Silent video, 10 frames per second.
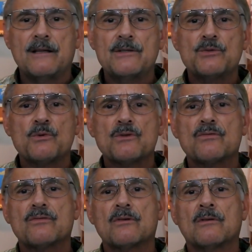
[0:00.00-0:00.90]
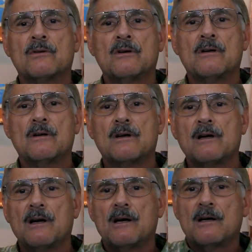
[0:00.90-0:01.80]
This was
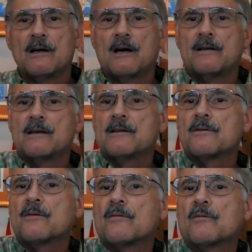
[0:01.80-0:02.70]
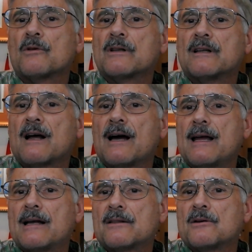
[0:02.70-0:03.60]
another ring that I
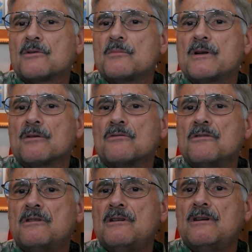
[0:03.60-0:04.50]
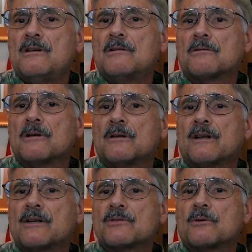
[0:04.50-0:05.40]
had thought would be a real, real
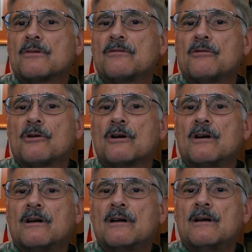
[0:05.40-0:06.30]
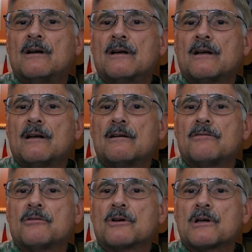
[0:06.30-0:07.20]
nice one for, you know,
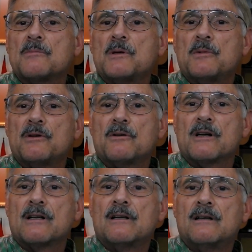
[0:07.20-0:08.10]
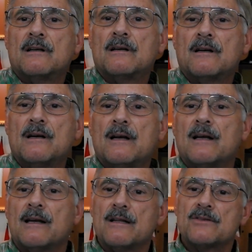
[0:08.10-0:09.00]
for a commitment ring.
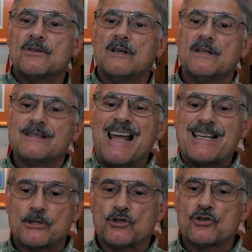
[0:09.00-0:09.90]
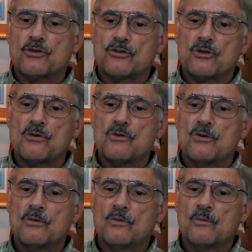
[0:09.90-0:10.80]
It's etched, so
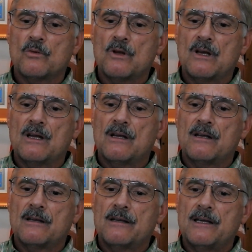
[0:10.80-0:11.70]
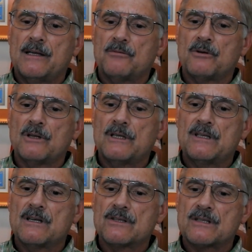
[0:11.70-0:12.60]
it really
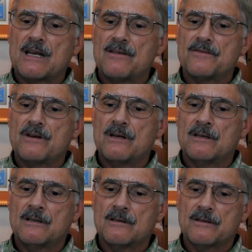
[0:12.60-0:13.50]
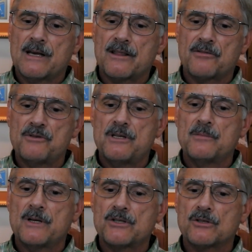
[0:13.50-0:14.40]
does have that
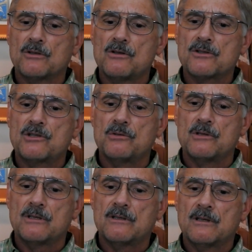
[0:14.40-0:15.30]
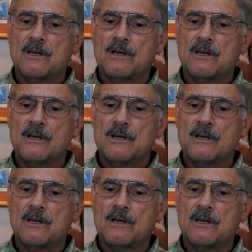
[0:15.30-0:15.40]
three-dimensional look to it